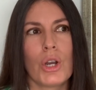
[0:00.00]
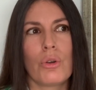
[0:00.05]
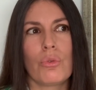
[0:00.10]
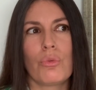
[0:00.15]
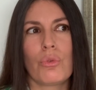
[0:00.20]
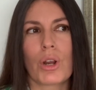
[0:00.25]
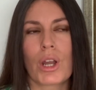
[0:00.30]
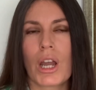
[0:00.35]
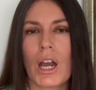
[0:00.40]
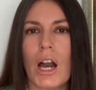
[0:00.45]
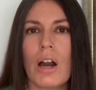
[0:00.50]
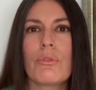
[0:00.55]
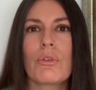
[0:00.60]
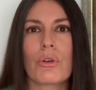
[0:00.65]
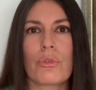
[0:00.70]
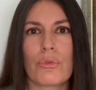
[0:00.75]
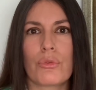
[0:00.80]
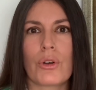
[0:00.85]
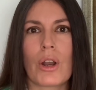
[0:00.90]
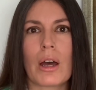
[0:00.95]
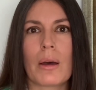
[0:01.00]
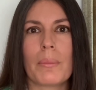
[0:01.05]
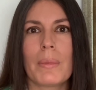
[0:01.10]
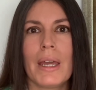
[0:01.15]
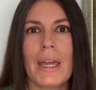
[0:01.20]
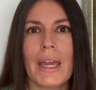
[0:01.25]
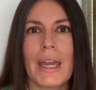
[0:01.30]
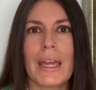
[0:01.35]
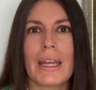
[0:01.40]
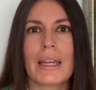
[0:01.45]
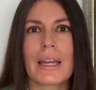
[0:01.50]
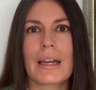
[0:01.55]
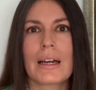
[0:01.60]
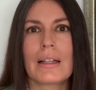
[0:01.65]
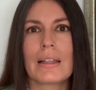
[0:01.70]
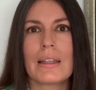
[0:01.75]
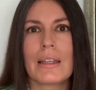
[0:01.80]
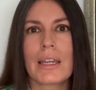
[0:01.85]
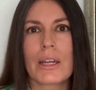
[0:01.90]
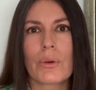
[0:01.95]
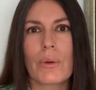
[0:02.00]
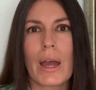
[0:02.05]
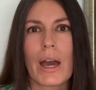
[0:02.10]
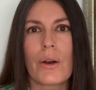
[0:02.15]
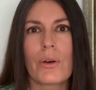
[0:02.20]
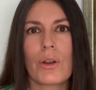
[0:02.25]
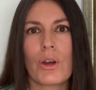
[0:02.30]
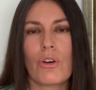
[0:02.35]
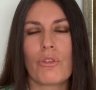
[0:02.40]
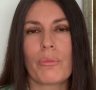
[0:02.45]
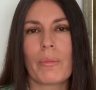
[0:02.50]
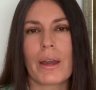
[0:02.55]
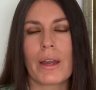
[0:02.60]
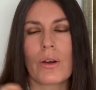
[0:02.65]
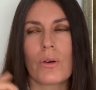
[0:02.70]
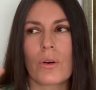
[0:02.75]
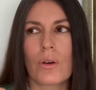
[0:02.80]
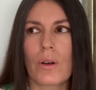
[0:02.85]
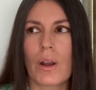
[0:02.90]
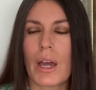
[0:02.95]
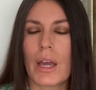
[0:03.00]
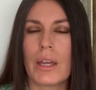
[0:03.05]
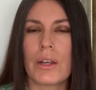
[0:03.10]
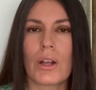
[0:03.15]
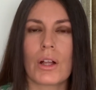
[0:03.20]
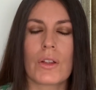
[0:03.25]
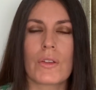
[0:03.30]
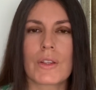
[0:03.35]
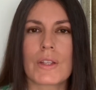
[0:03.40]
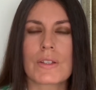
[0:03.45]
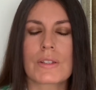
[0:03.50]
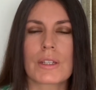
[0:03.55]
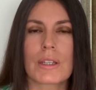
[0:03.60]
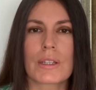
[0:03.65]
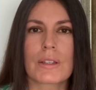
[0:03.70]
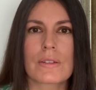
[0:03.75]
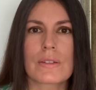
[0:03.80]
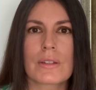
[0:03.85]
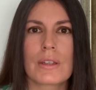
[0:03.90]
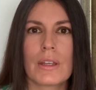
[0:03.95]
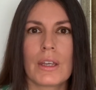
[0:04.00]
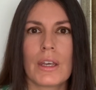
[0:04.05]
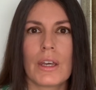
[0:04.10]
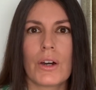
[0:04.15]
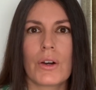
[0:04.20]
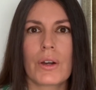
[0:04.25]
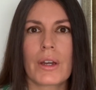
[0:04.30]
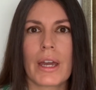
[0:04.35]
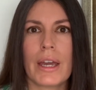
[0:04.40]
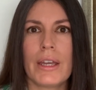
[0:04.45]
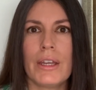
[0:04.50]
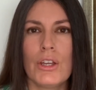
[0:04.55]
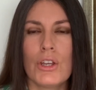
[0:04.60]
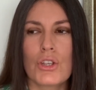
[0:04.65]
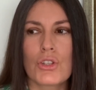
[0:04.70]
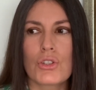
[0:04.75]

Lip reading: recover from and clear out of my aura and all these things, okay?